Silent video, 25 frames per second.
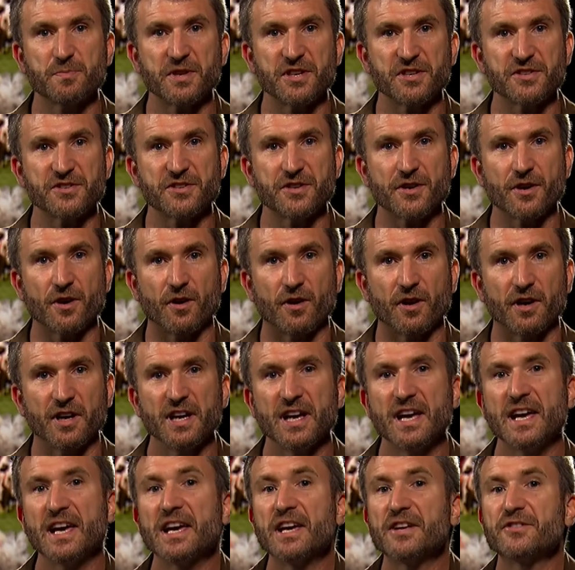PCR,
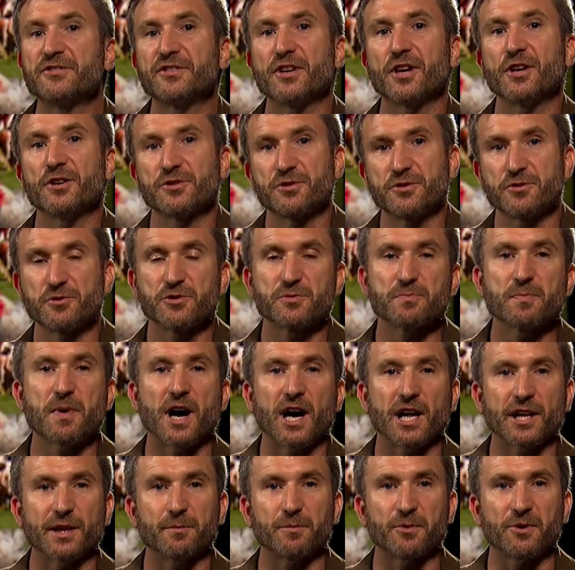it does use
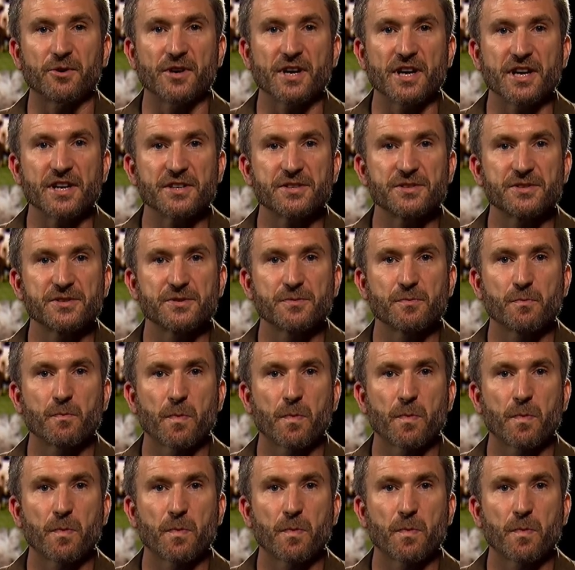polymerase.